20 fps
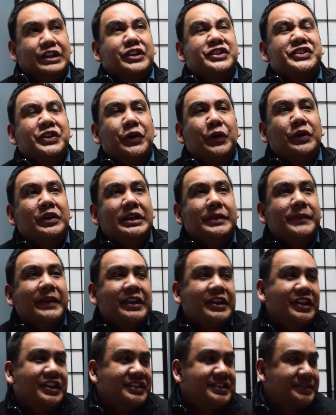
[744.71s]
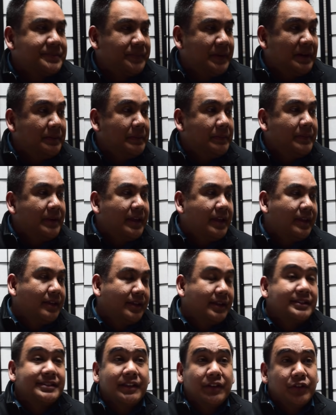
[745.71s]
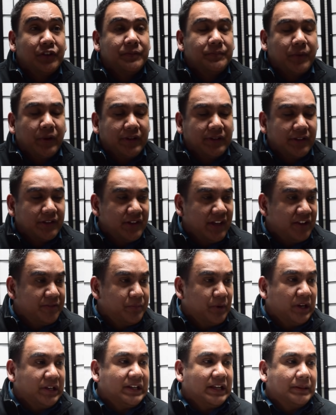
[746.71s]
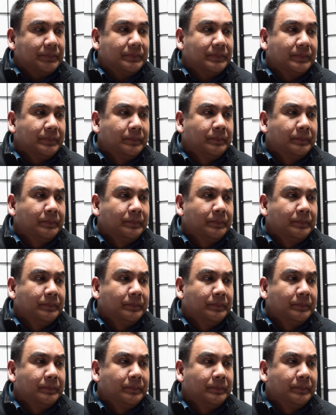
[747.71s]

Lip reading: No, so only because probably it's a good point that you have brought up.